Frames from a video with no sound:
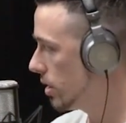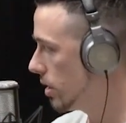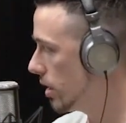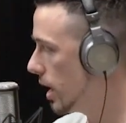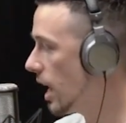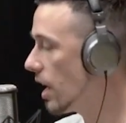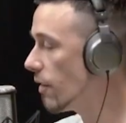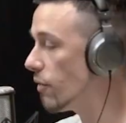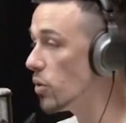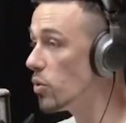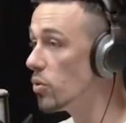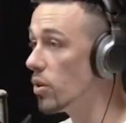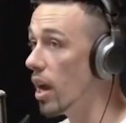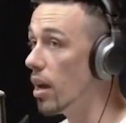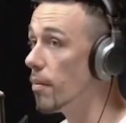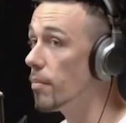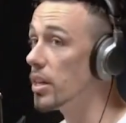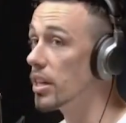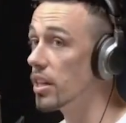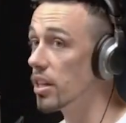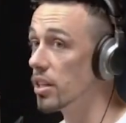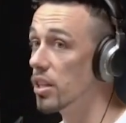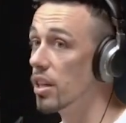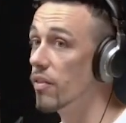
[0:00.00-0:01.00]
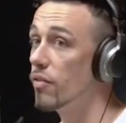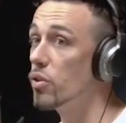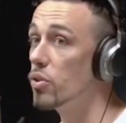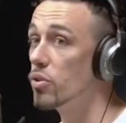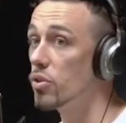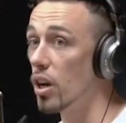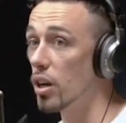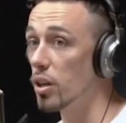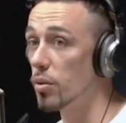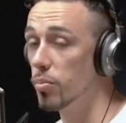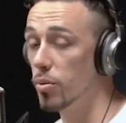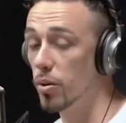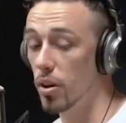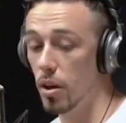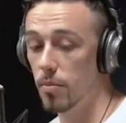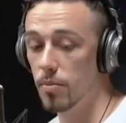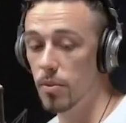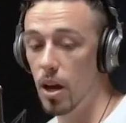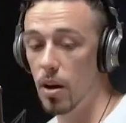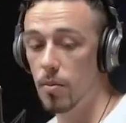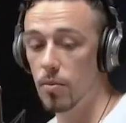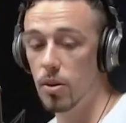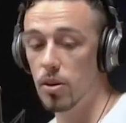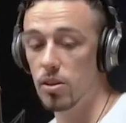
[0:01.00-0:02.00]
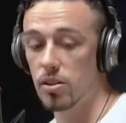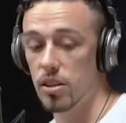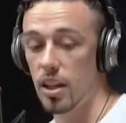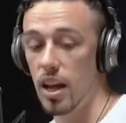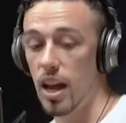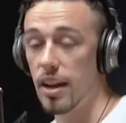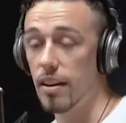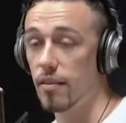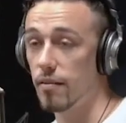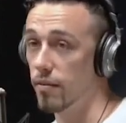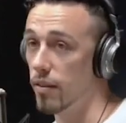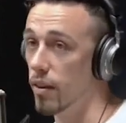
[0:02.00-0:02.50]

And if you, I mean, because if you start to put up numbers like